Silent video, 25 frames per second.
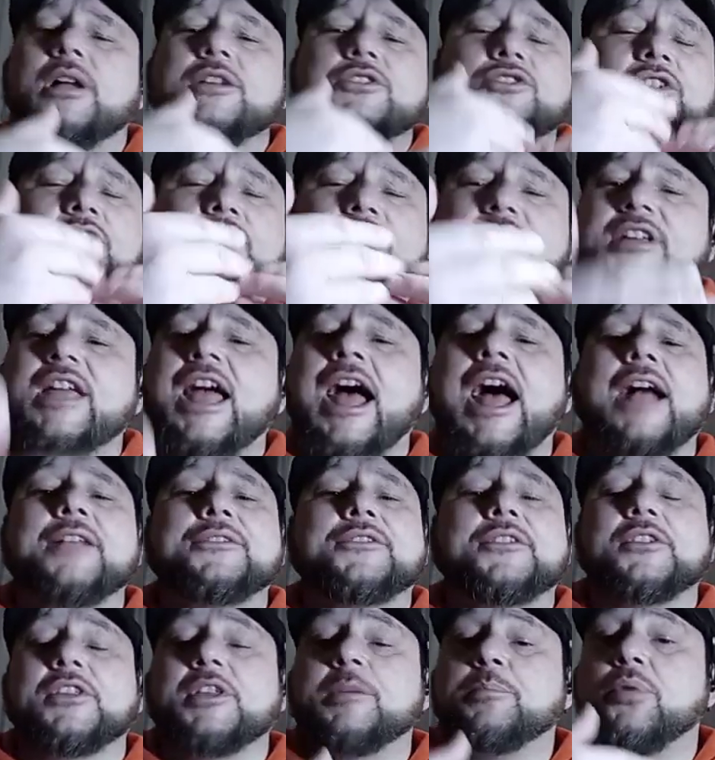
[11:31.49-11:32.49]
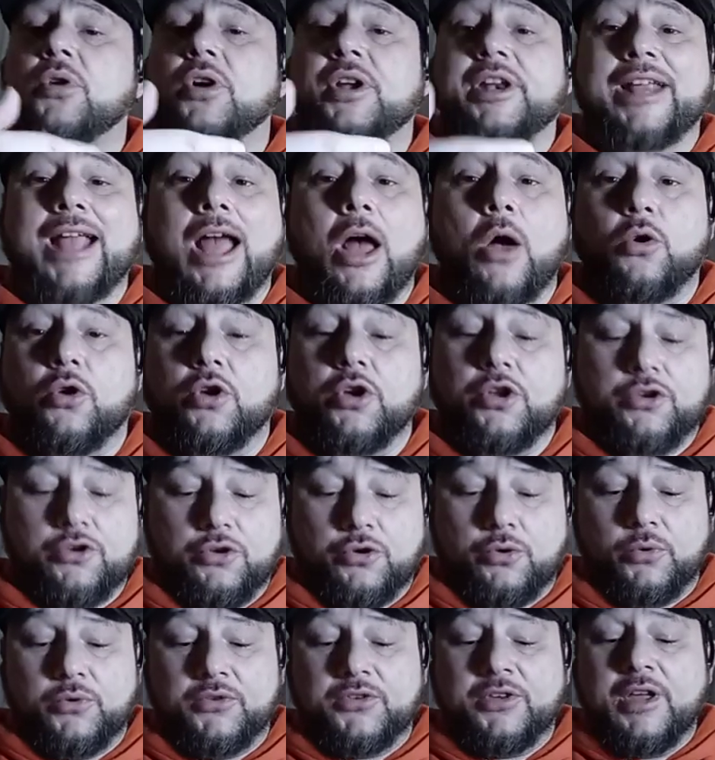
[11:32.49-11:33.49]
Just constantly putting out good
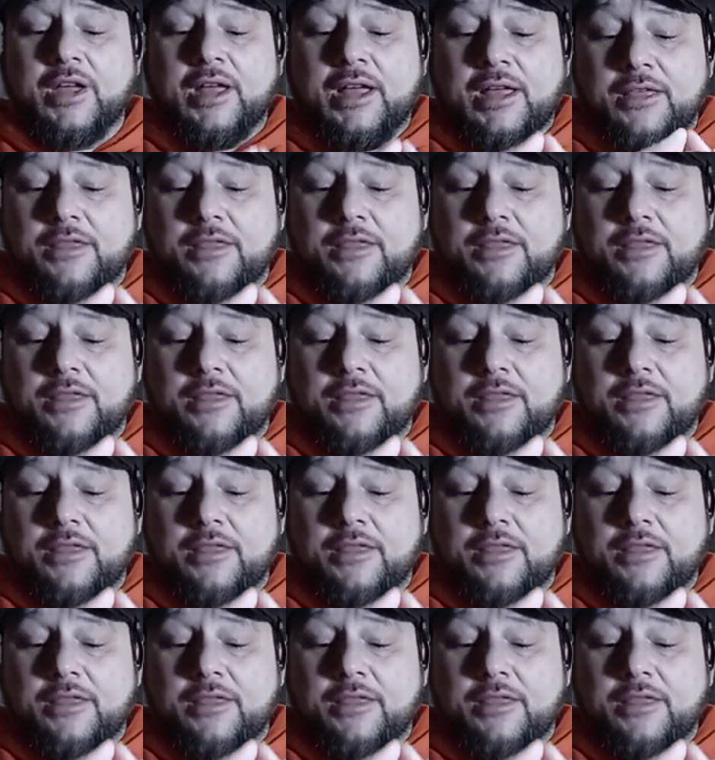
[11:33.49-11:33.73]
news.